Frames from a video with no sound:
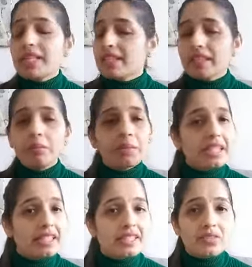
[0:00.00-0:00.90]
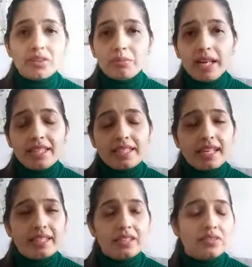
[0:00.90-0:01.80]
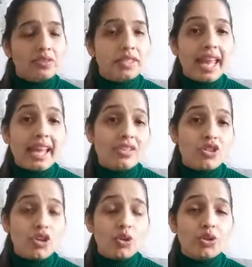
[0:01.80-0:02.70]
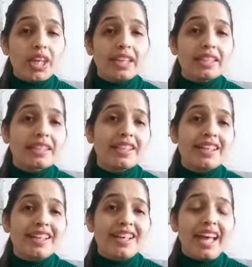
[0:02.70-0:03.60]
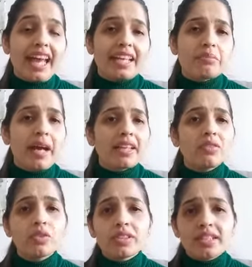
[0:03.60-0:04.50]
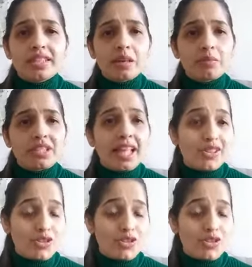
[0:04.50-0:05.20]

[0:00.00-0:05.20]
that's a completely different mindset, a different energy altogether, and mindfulness comes